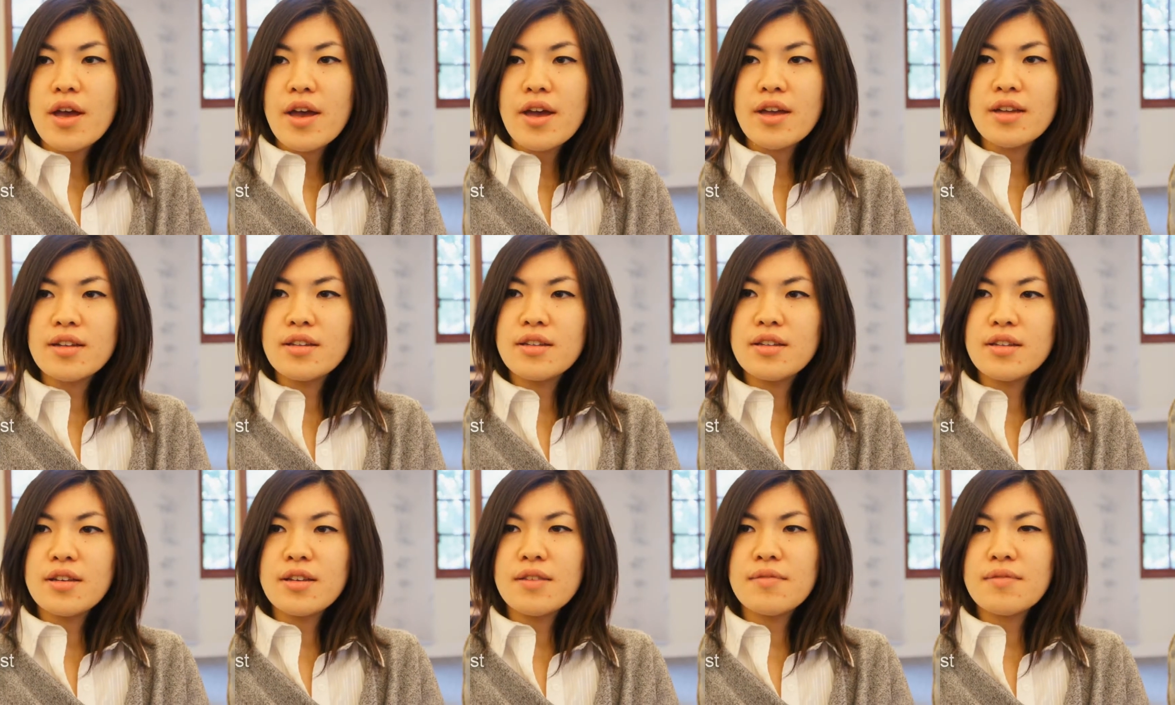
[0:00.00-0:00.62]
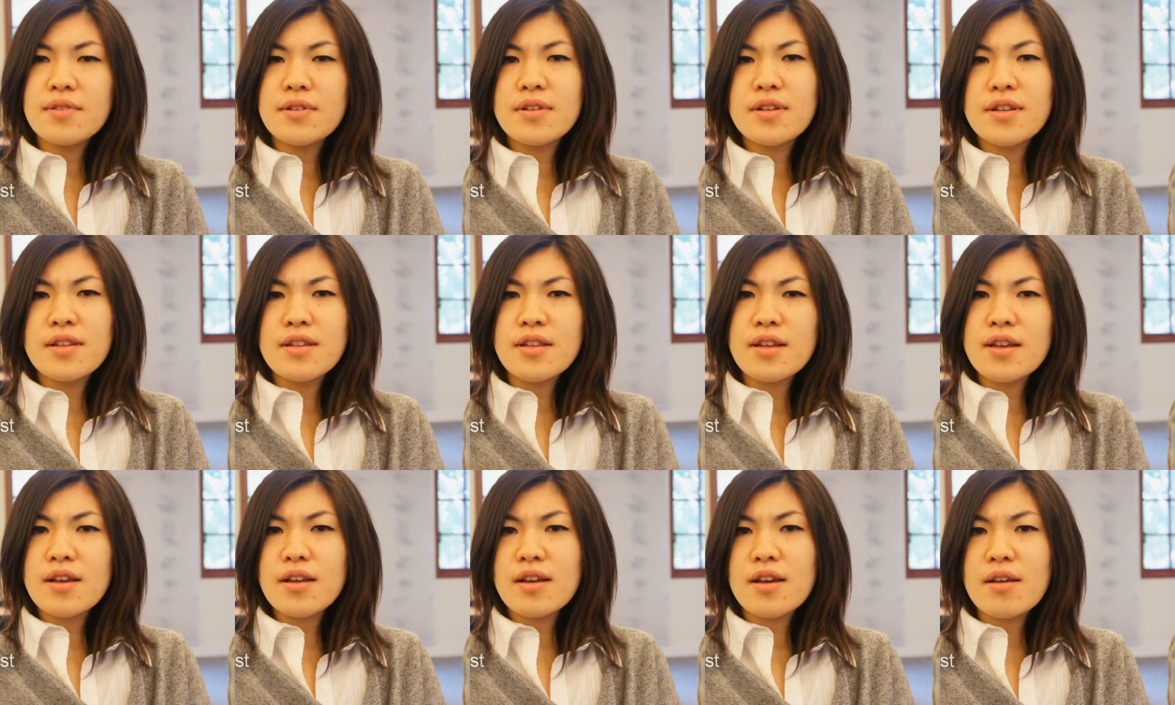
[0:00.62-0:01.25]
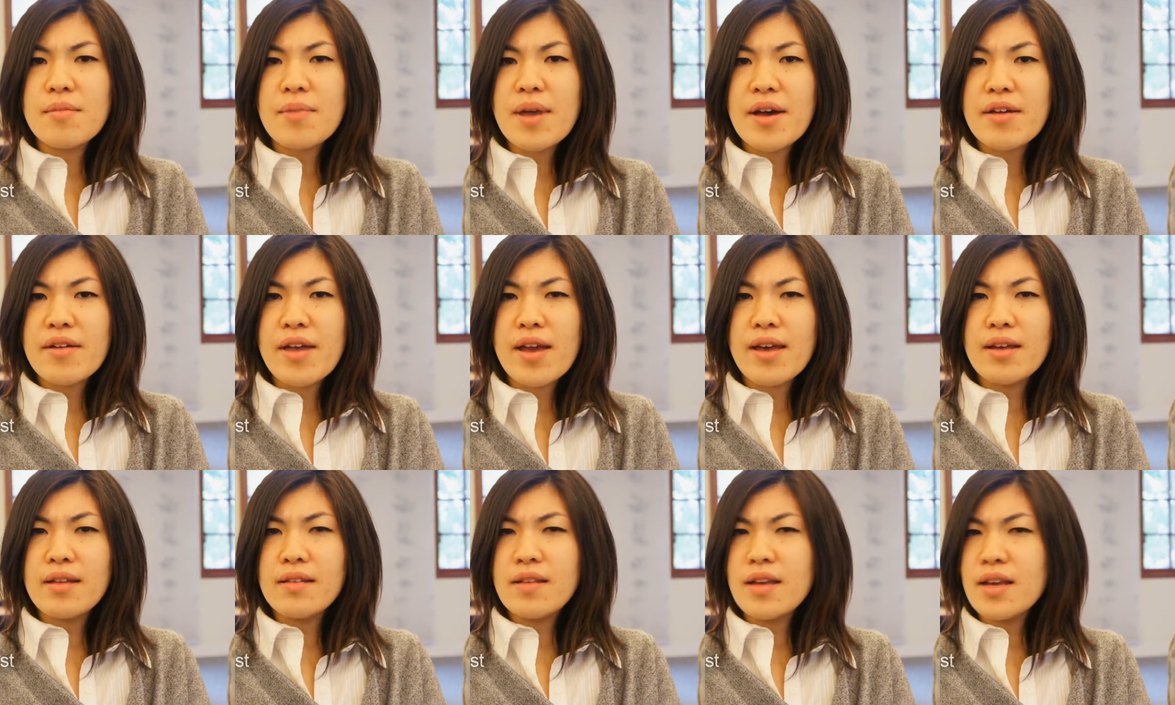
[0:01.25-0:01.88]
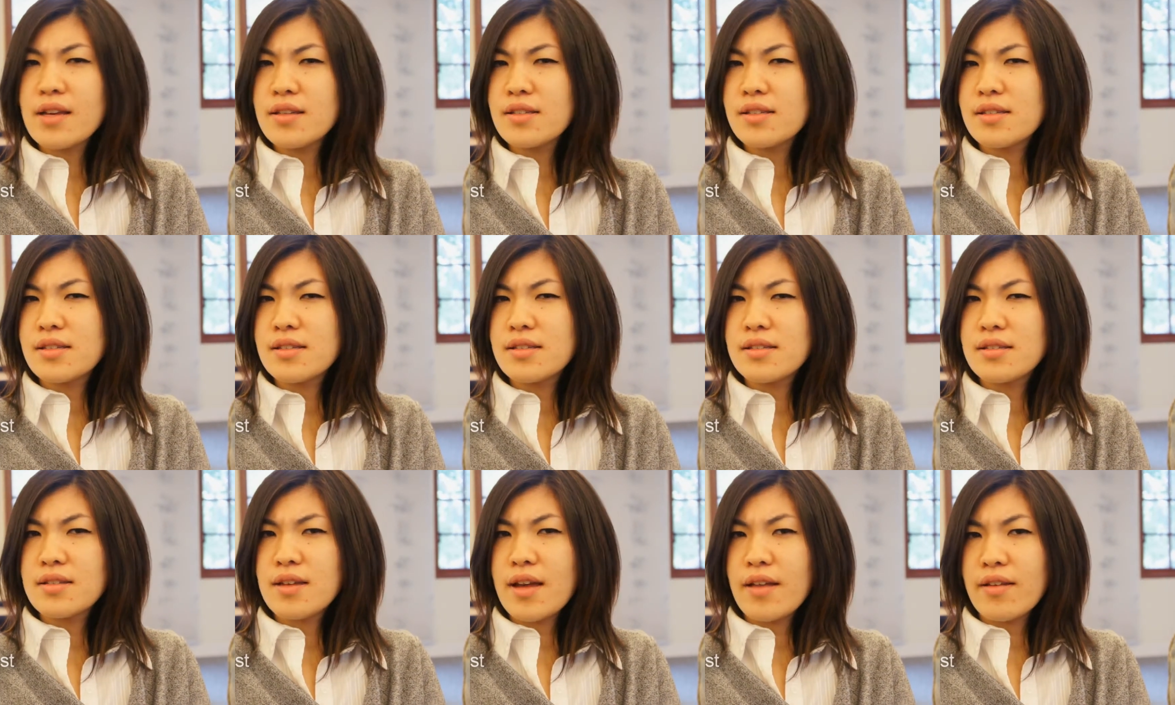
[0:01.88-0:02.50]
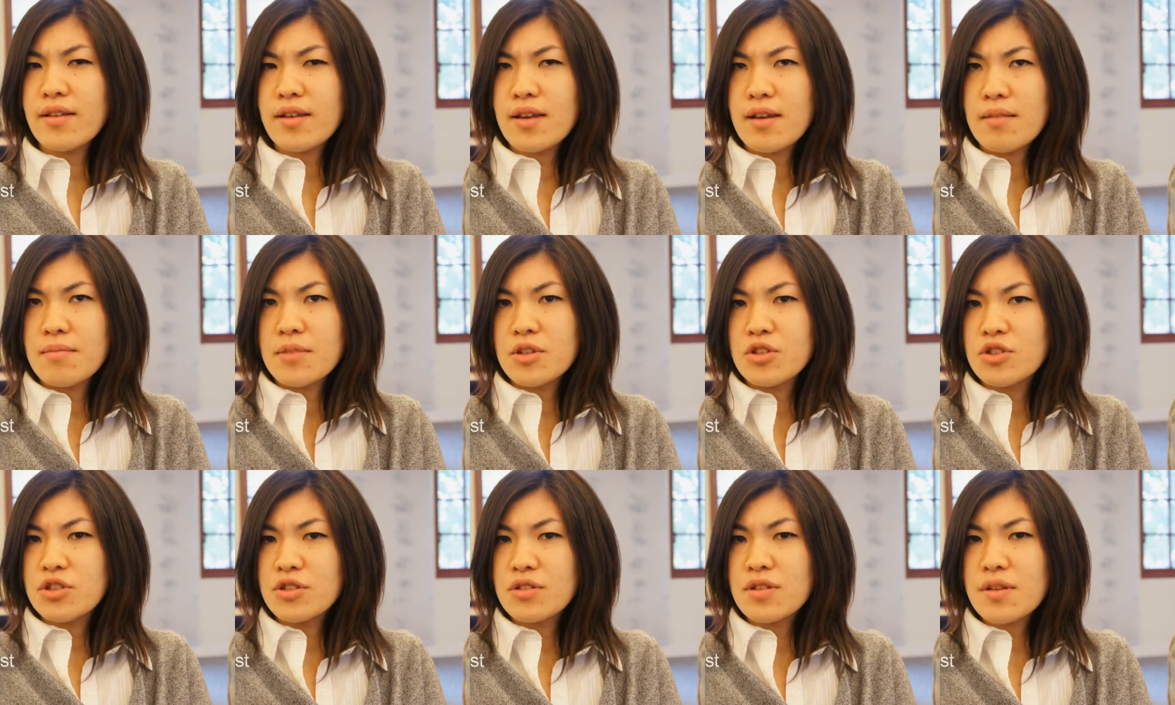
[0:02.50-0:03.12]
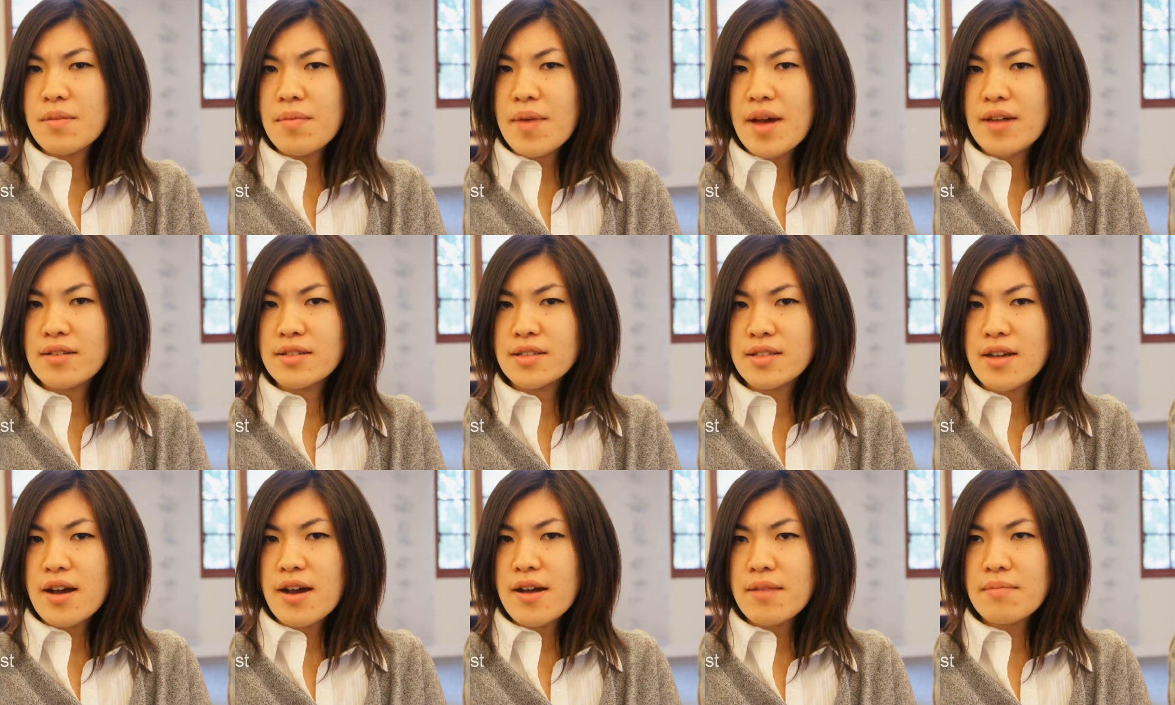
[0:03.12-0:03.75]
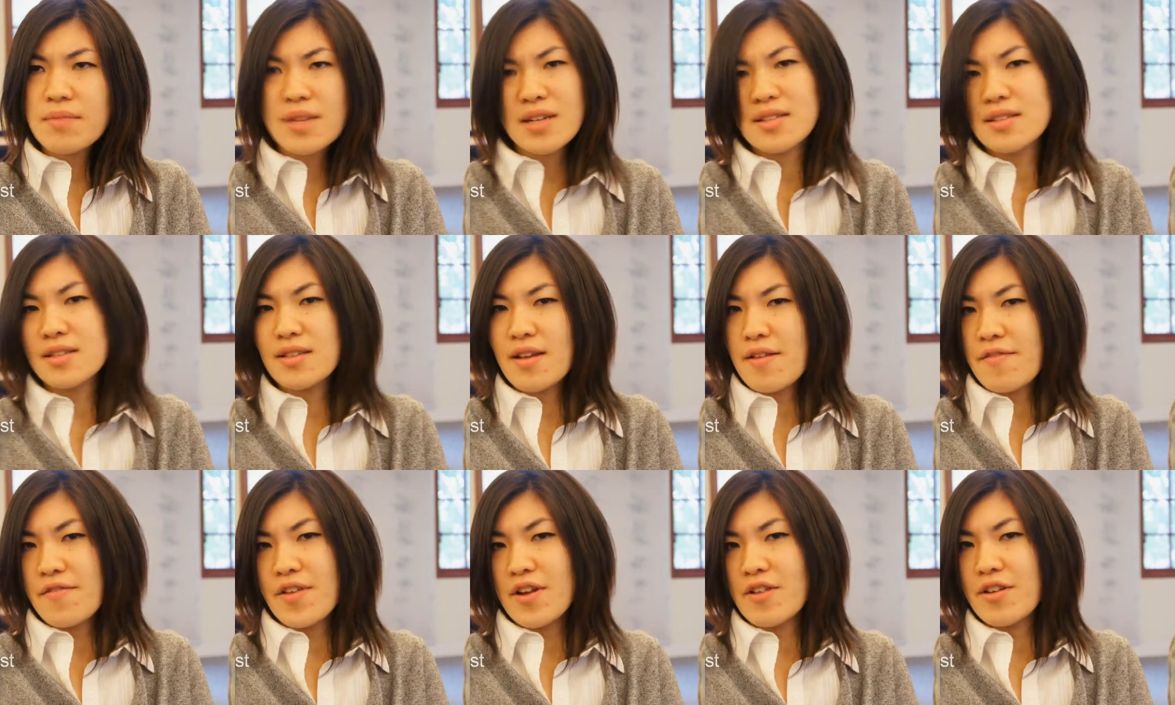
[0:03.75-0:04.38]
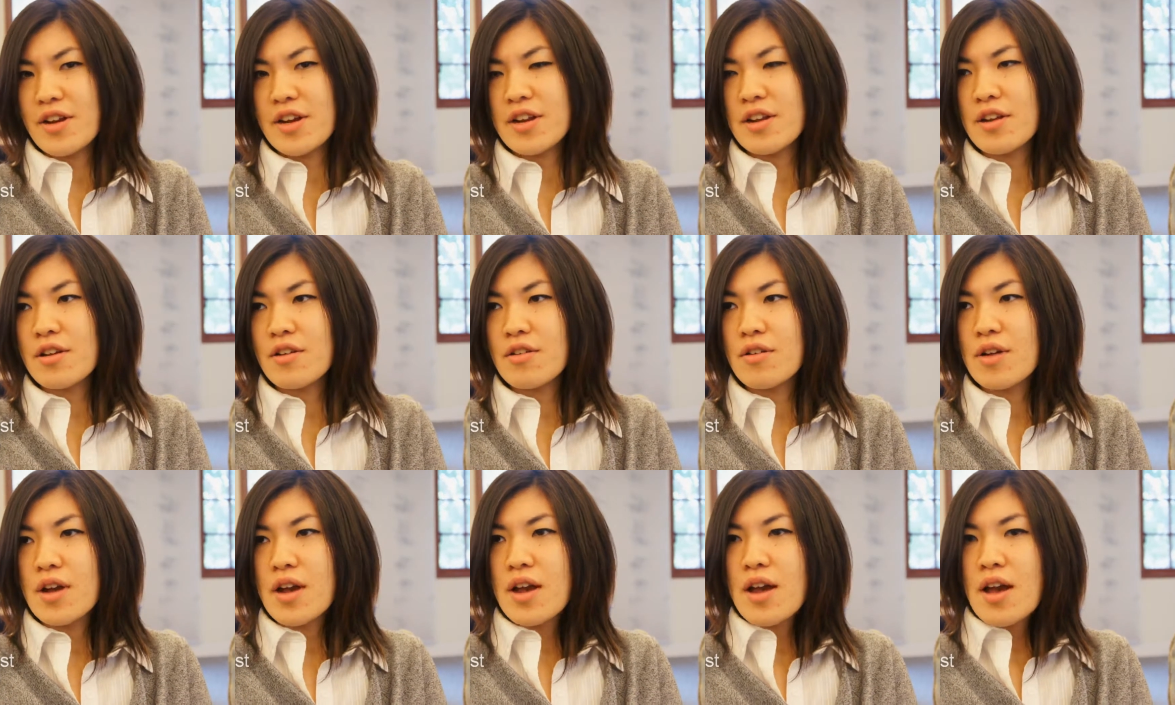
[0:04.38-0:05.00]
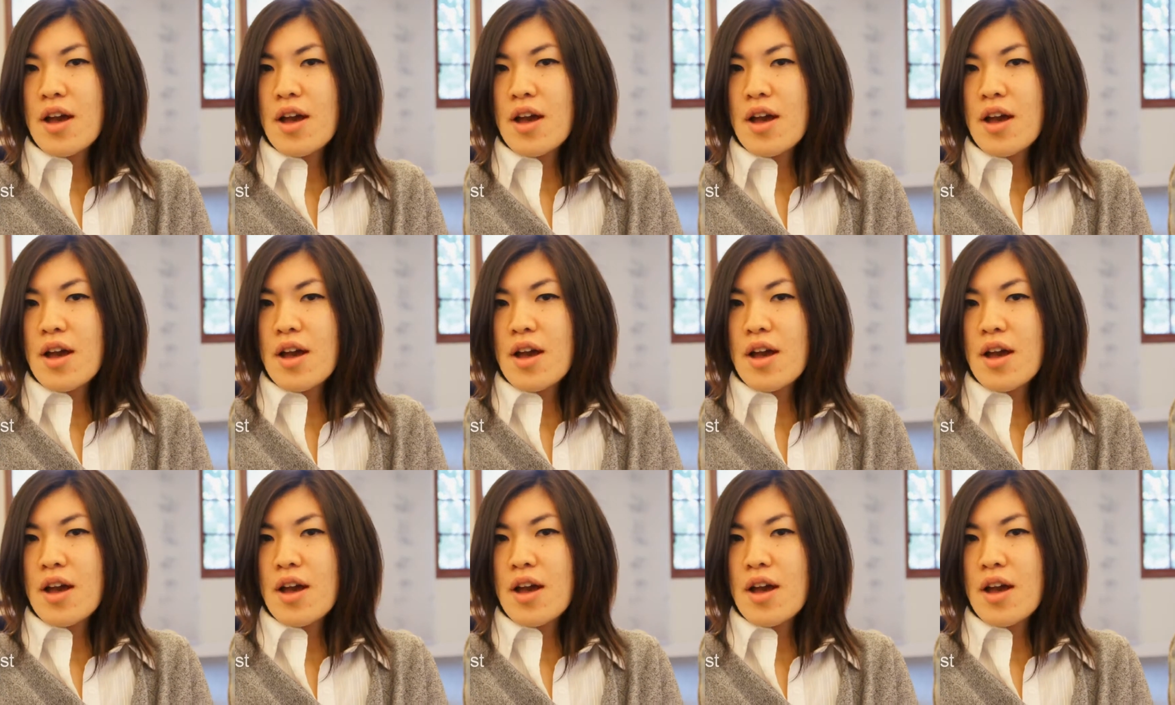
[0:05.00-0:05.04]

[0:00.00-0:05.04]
And even the thing about aliens telling him the truth about time, that's not very new.